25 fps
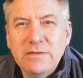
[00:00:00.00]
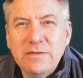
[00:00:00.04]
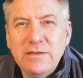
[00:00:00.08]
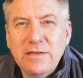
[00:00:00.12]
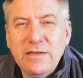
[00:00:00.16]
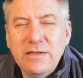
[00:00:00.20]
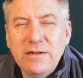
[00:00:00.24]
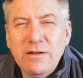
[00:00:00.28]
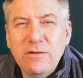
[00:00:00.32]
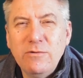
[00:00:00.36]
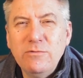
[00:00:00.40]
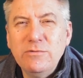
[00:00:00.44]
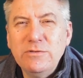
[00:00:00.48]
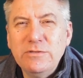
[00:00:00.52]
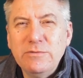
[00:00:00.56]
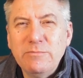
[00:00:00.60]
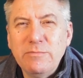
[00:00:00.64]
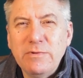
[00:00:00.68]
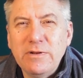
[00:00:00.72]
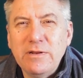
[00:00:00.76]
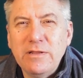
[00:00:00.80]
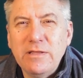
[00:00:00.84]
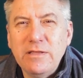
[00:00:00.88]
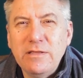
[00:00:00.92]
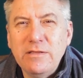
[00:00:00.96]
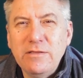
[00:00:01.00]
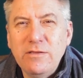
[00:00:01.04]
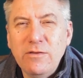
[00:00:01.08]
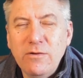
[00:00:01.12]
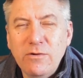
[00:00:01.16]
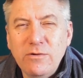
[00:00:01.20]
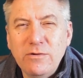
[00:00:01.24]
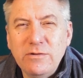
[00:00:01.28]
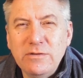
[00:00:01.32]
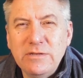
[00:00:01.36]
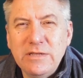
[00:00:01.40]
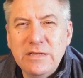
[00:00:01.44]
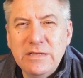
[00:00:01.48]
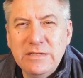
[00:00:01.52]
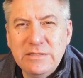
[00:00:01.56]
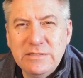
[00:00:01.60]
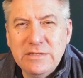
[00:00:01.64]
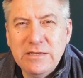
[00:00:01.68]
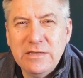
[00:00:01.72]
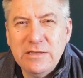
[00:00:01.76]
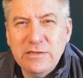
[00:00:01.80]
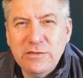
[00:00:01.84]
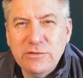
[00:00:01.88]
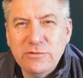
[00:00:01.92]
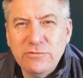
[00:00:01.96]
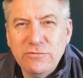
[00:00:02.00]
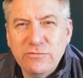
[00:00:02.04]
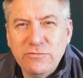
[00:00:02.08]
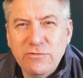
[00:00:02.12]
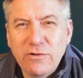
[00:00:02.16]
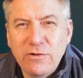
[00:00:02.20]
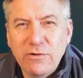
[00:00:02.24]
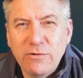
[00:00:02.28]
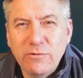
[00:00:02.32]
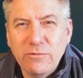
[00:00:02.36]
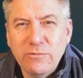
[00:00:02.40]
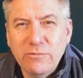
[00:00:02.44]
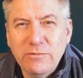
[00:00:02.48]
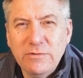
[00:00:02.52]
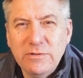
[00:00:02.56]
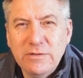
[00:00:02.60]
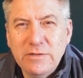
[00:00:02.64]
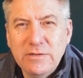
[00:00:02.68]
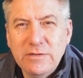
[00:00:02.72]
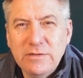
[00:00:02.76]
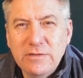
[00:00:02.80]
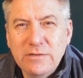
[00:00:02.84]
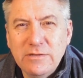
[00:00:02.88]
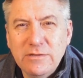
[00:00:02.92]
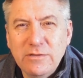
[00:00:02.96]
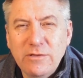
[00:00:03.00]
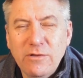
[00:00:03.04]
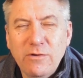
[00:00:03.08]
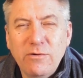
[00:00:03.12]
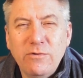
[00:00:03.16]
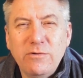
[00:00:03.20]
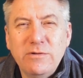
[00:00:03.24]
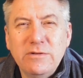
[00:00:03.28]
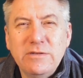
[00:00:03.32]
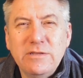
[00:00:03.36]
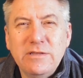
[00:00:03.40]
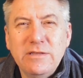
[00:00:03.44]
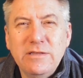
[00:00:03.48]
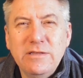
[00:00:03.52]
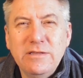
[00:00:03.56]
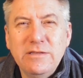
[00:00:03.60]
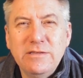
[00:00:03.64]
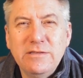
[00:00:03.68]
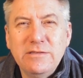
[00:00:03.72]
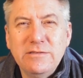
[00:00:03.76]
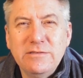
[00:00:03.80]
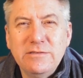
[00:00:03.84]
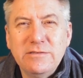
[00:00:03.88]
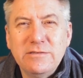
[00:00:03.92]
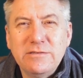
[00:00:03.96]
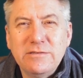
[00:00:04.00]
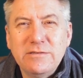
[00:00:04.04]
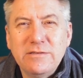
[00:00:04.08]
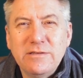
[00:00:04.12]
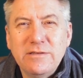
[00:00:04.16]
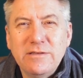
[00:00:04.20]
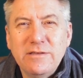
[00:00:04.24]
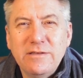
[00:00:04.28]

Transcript: And ultimately, God is in control. God is